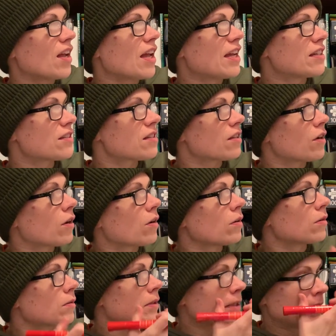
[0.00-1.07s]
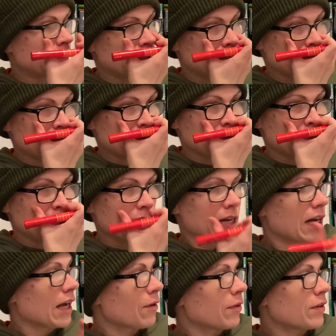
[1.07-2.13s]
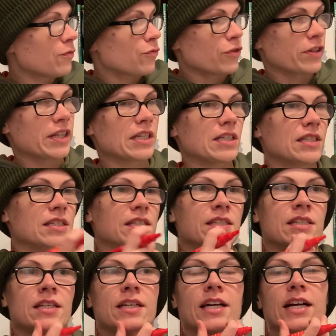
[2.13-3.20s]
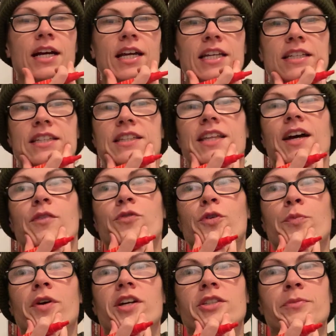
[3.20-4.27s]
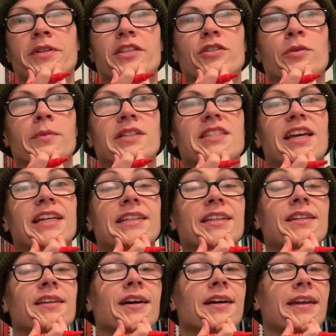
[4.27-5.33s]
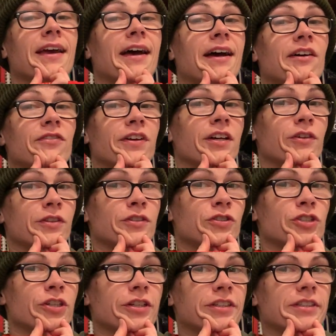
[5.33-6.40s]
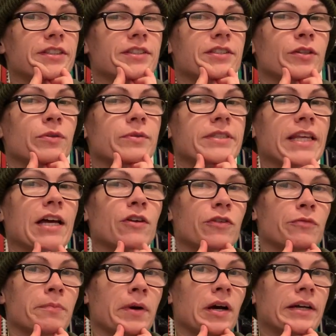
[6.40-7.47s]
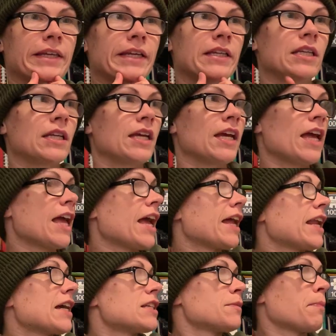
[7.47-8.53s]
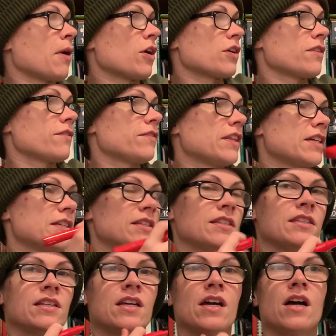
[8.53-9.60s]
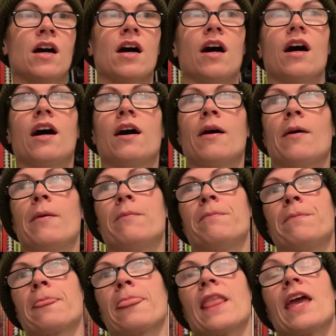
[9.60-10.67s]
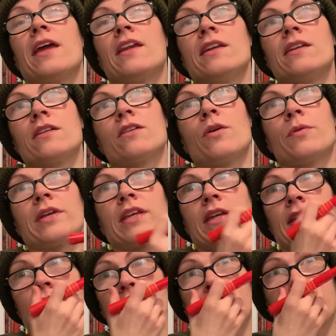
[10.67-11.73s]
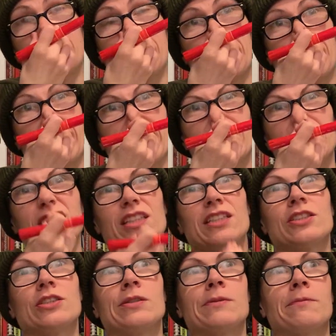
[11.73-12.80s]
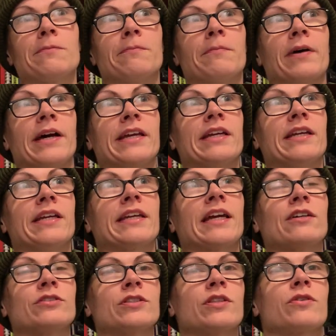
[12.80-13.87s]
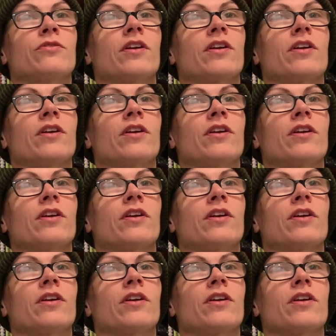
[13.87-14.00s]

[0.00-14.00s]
And so I went for this. I did that for approximately 2 months. I did not have health insurance, so it was out of pocket. And as part of this, and going in, my counselor